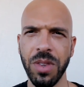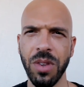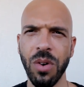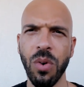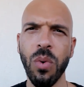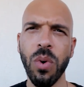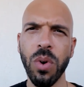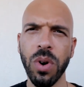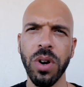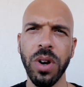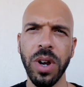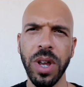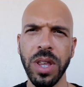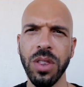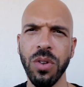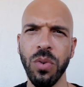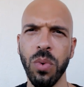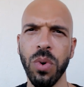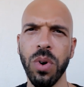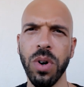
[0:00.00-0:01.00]
the order
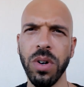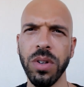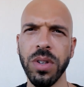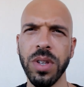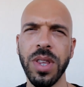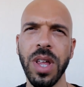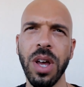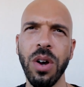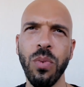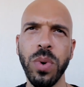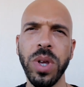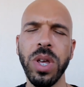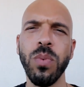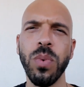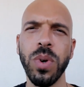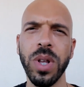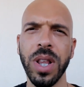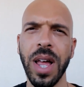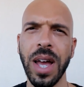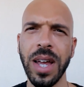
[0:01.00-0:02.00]
in the world that we
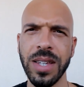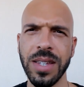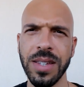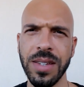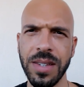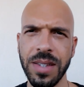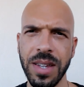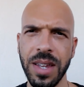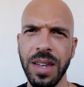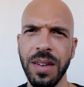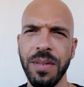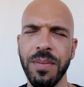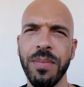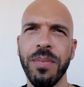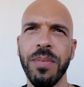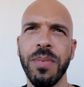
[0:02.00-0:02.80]
would like to see,